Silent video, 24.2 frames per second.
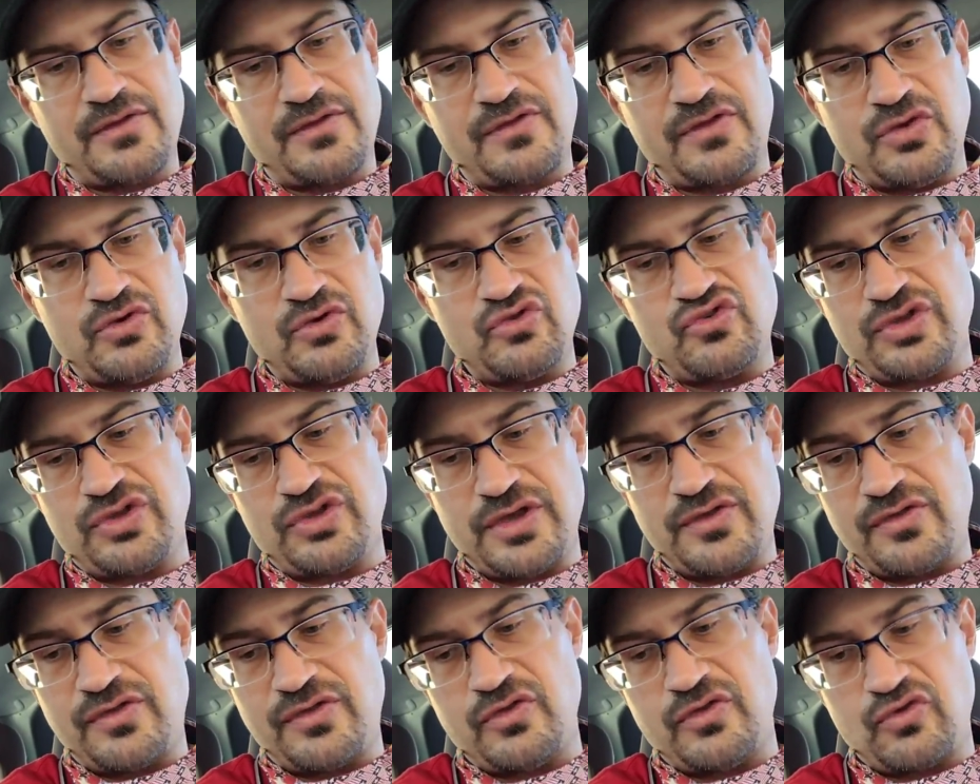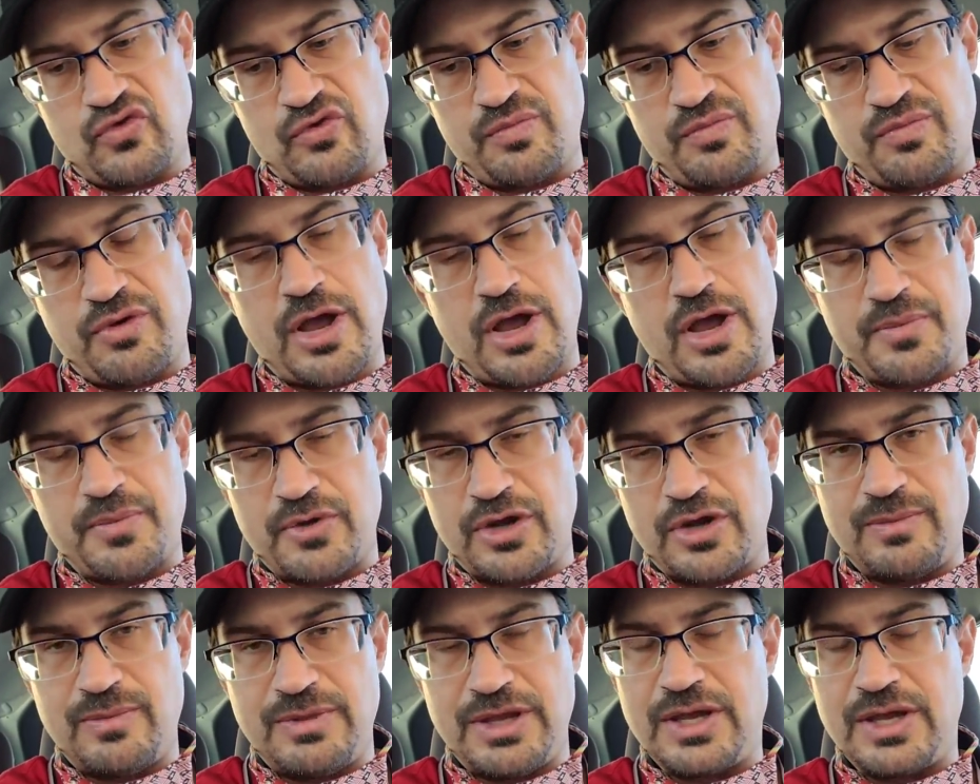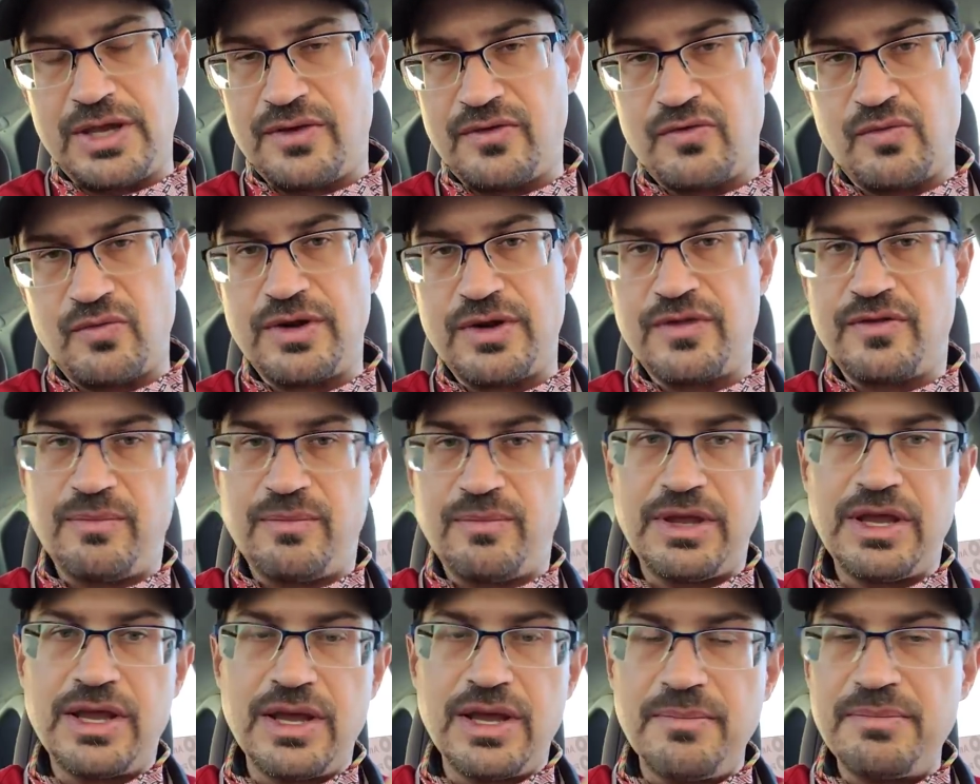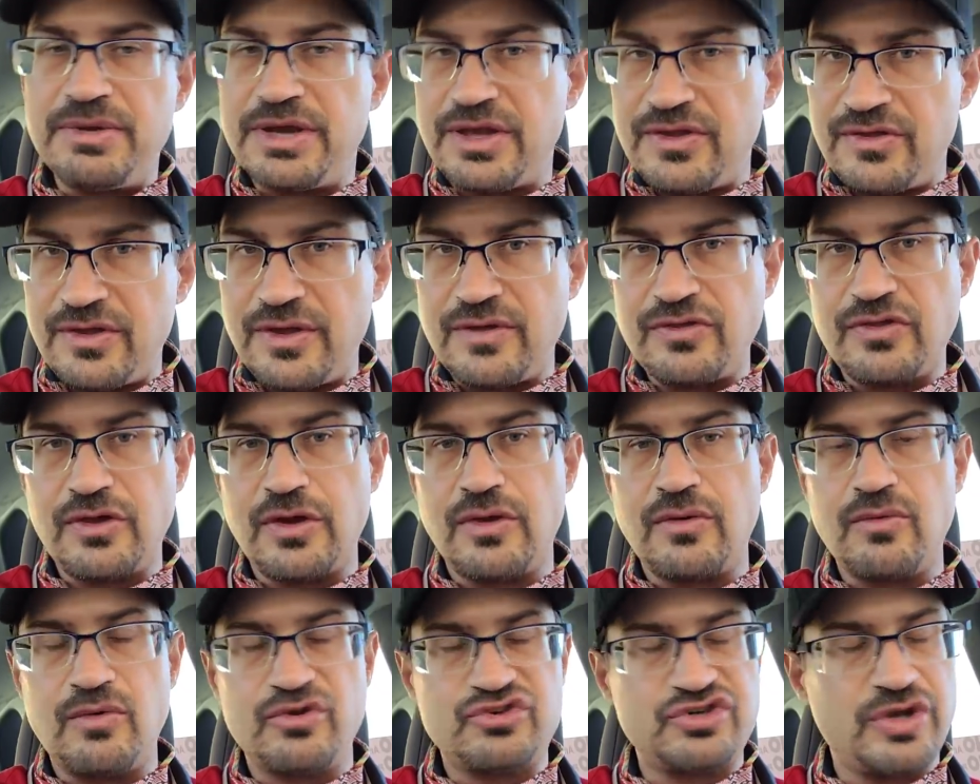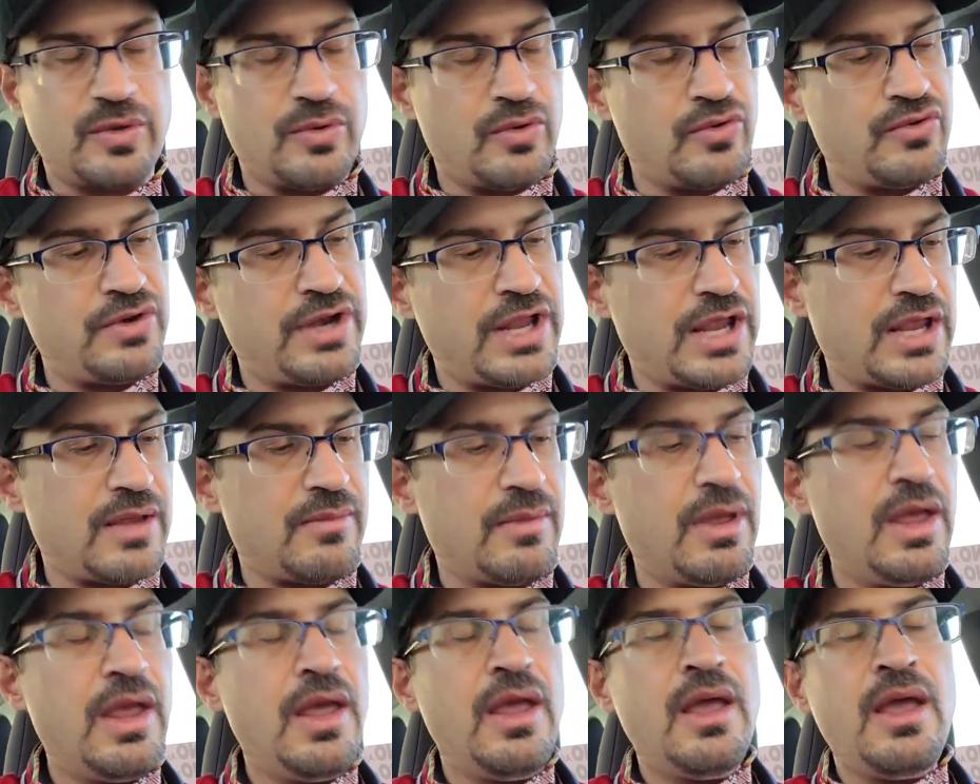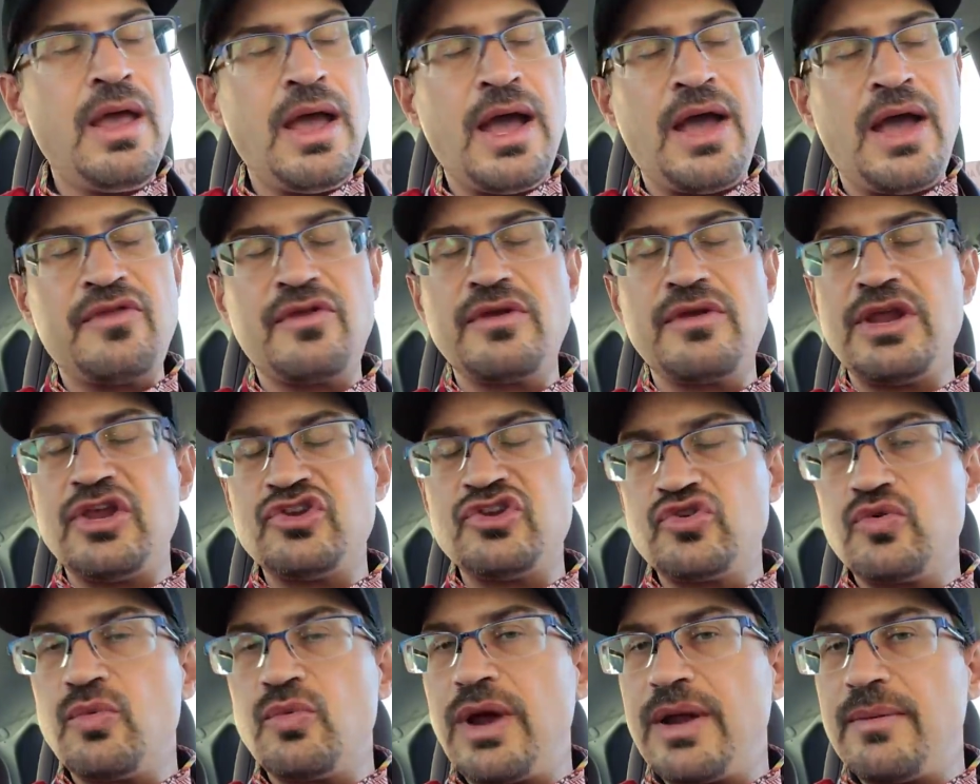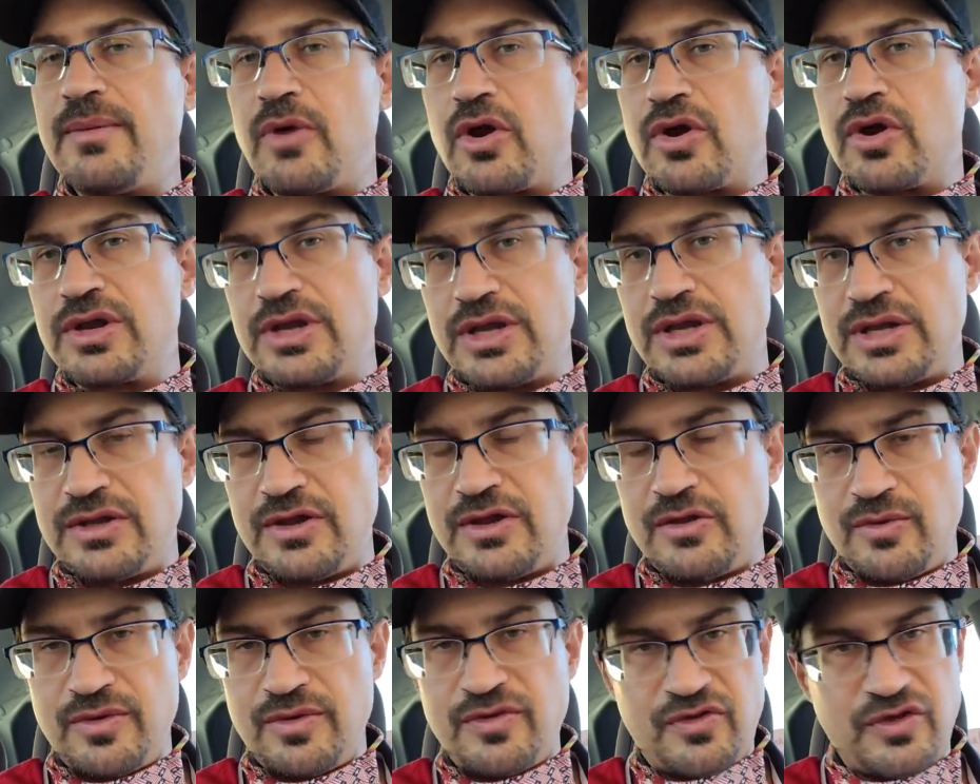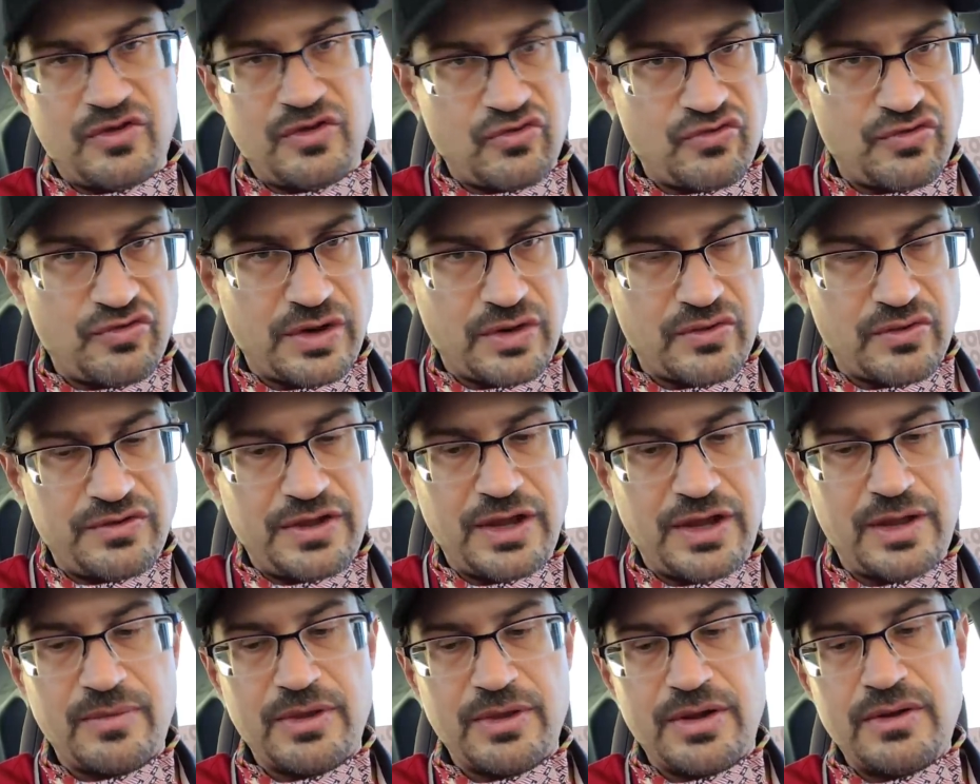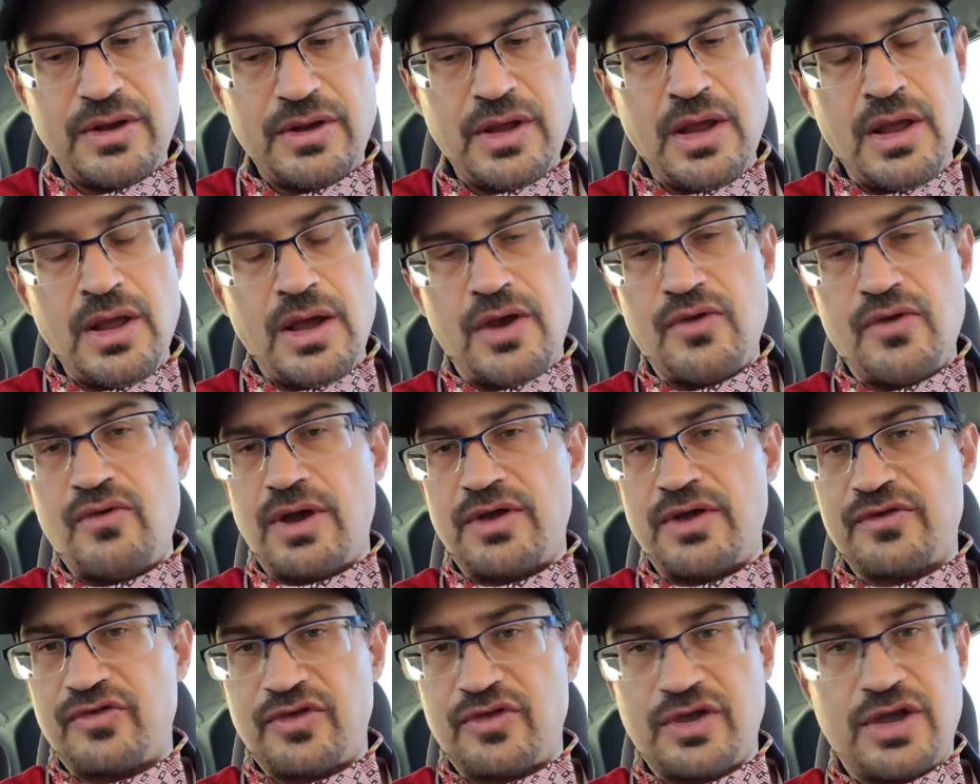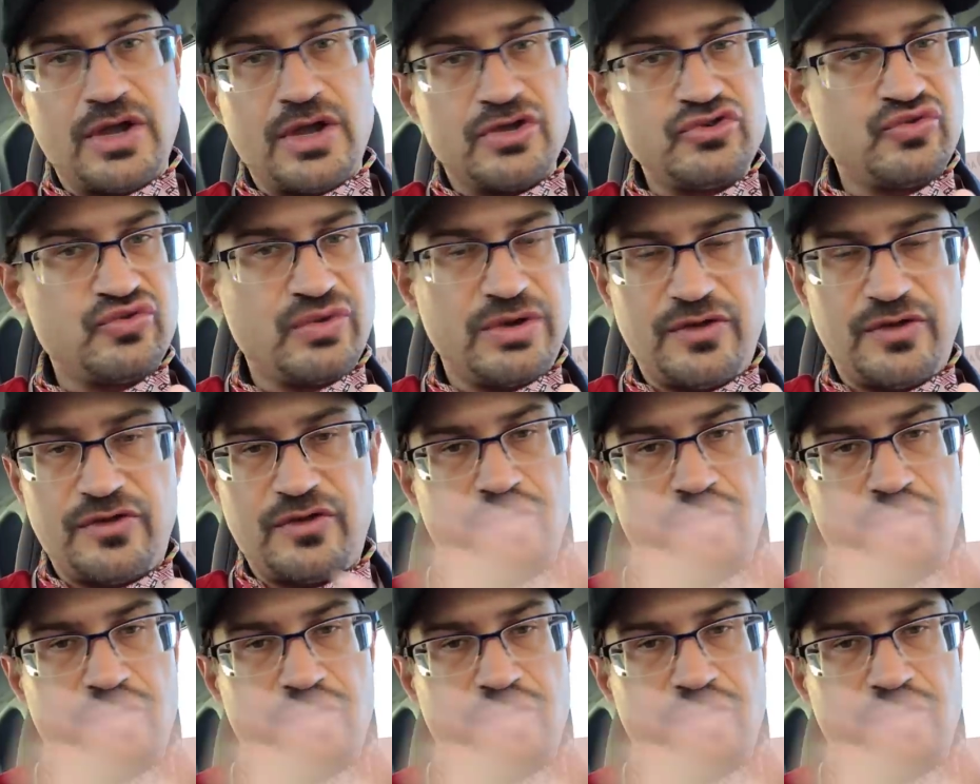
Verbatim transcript: It's usually a Caesars property because one of the big companies out there, which I won't name, has a nationwide marketing deal with Caesars Entertainment across the country.